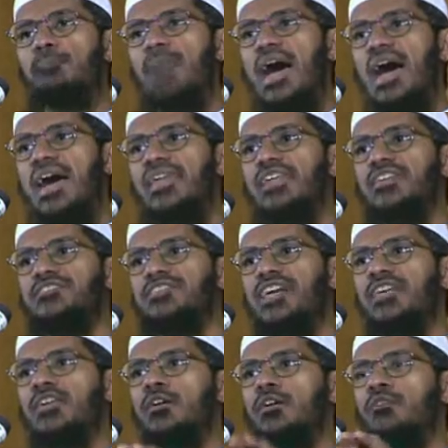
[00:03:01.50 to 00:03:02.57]
man
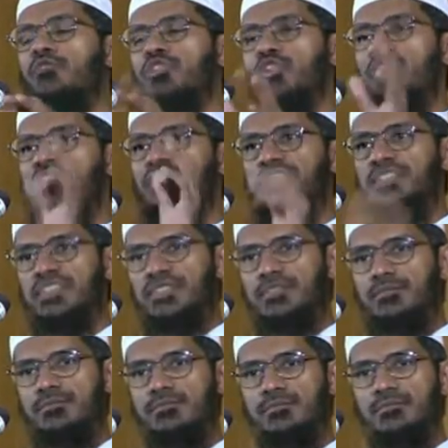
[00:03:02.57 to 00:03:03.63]
set foot on this earth.
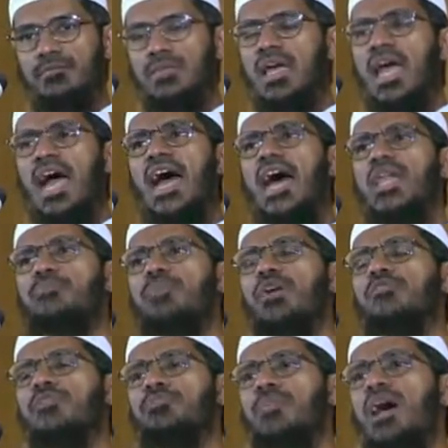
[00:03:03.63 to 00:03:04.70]
And
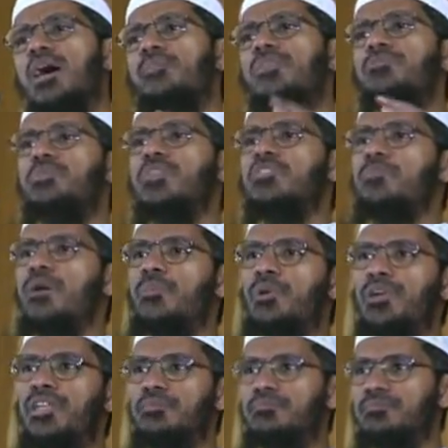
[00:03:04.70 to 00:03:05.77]
Prophet Muhammad, peace be
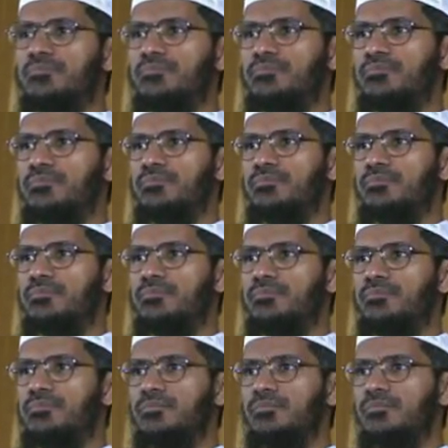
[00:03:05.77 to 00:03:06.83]
upon him,
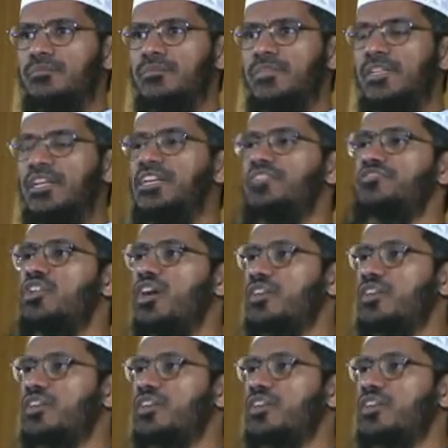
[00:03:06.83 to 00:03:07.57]
is